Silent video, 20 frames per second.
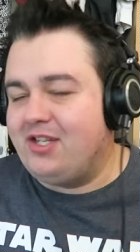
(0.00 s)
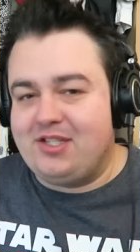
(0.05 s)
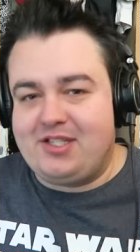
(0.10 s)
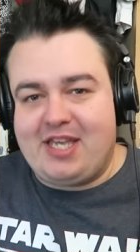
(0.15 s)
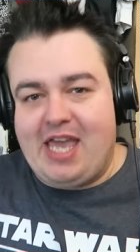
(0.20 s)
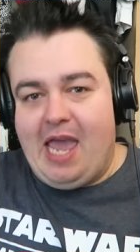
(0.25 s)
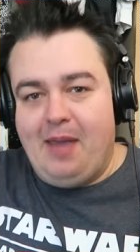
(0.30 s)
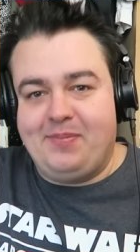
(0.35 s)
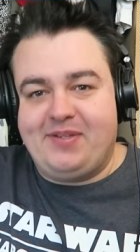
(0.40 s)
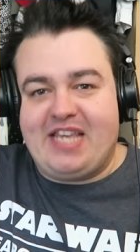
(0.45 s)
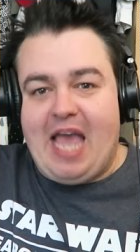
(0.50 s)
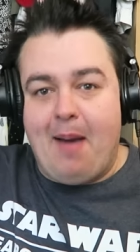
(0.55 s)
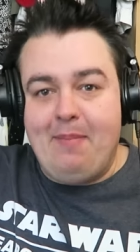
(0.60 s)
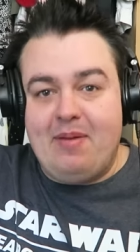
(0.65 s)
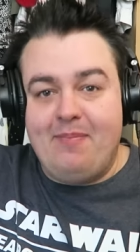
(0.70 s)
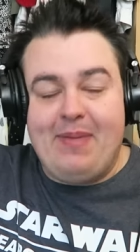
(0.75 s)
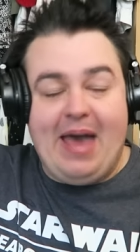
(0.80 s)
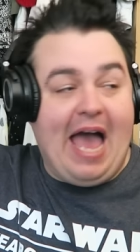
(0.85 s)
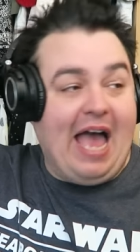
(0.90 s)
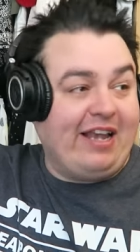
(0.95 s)
just keeps
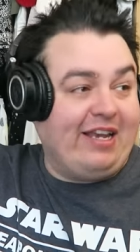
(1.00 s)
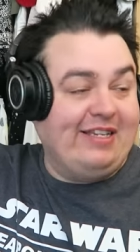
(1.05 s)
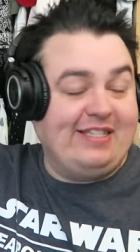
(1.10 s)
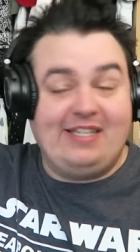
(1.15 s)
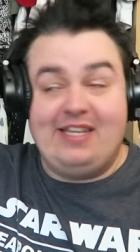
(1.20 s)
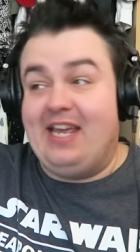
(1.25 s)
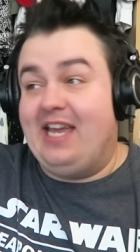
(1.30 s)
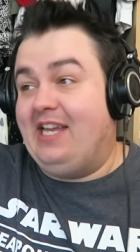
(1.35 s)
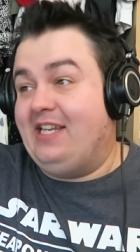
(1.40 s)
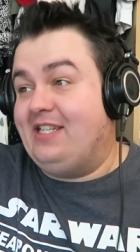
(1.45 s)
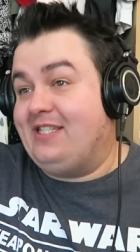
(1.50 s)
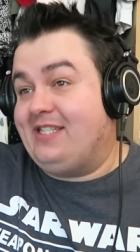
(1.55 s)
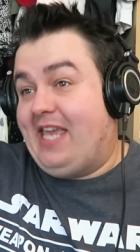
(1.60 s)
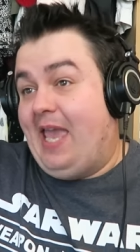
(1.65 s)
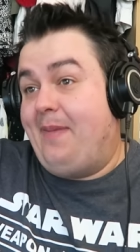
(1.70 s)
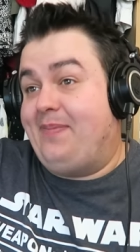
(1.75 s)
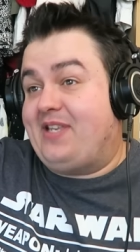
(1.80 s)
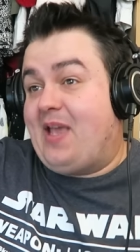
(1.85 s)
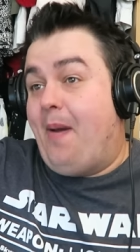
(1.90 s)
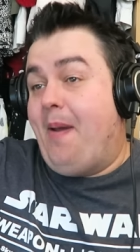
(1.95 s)
coming back, doesn't he? He just
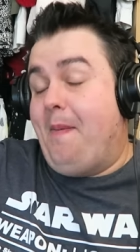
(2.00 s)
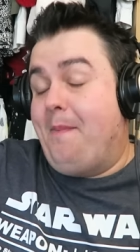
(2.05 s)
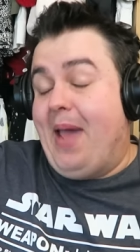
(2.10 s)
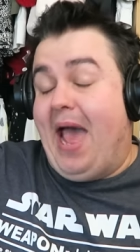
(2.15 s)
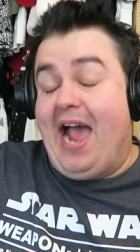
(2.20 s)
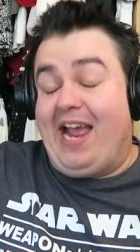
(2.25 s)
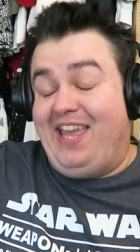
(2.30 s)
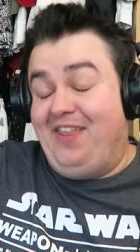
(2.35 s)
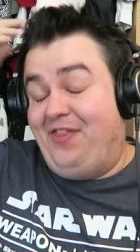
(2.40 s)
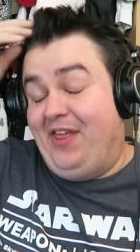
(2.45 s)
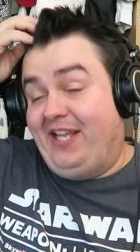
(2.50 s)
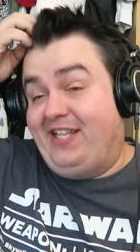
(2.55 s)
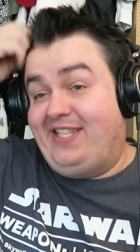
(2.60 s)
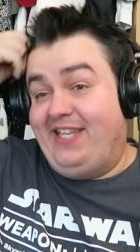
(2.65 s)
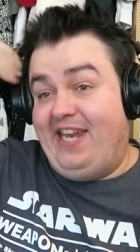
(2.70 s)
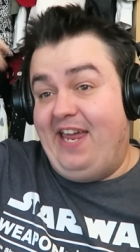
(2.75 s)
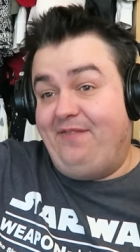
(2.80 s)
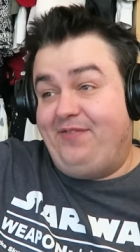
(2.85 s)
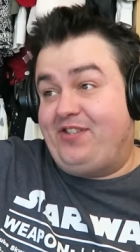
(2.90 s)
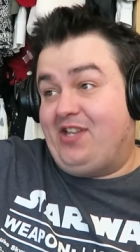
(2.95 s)
keeps coming back. He thinks
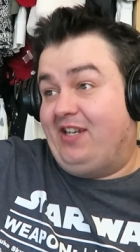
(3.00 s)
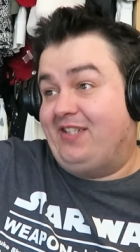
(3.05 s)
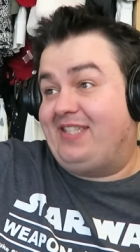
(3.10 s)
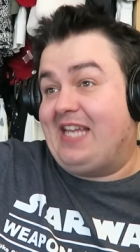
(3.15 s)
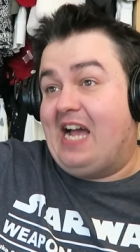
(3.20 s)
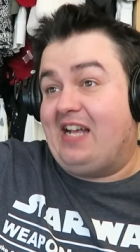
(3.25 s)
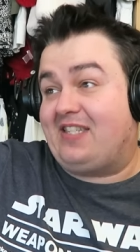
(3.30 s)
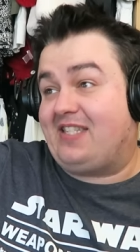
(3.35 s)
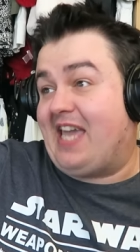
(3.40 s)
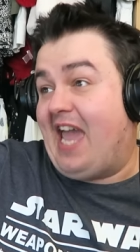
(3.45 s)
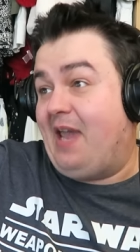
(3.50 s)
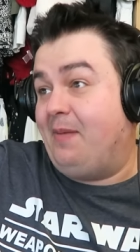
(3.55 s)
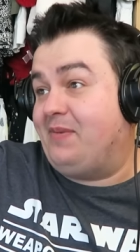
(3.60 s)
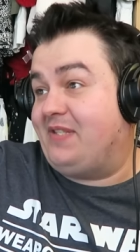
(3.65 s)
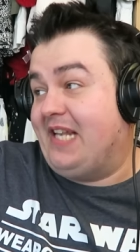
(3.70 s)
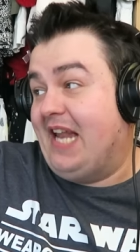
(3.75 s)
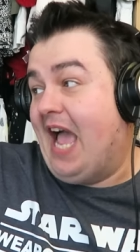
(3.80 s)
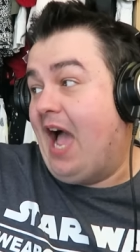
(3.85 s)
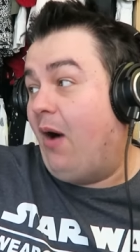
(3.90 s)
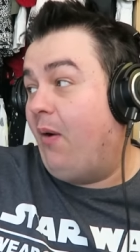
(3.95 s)
he lives on Daz
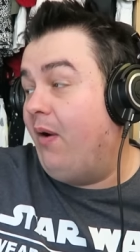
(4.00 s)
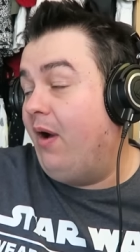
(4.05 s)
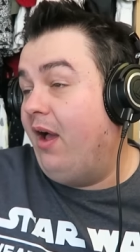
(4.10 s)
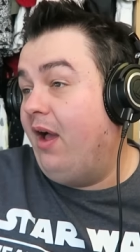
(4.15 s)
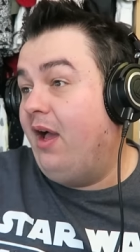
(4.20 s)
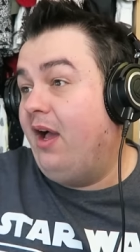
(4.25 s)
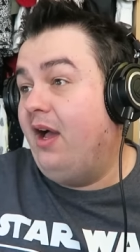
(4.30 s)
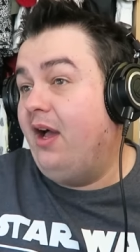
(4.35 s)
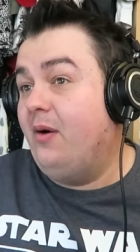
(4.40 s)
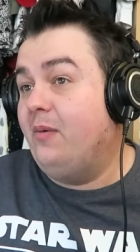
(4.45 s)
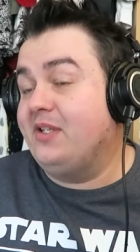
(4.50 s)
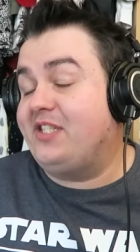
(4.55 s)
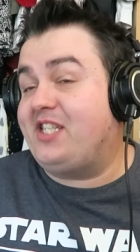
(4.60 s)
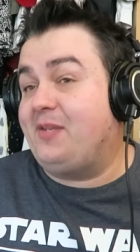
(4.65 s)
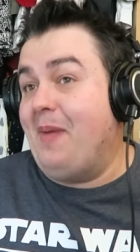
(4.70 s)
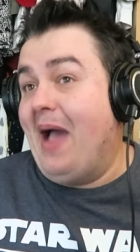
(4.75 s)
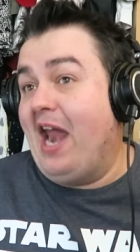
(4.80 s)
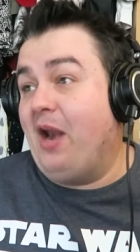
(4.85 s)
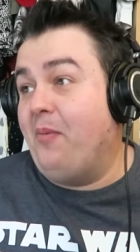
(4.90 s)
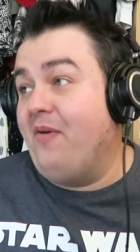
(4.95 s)
Games now. What's
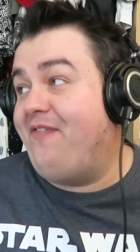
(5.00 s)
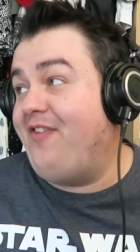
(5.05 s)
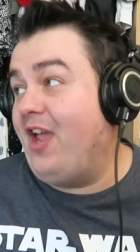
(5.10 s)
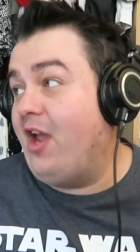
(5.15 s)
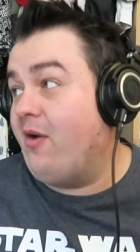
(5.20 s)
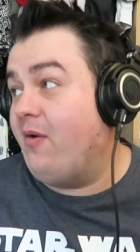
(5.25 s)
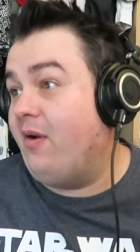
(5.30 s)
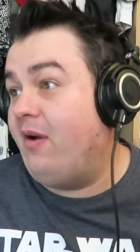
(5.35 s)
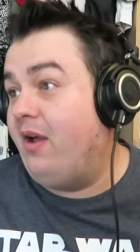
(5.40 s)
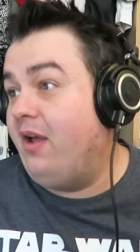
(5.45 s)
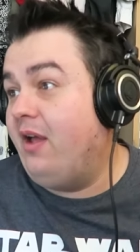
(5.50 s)
the matter with you?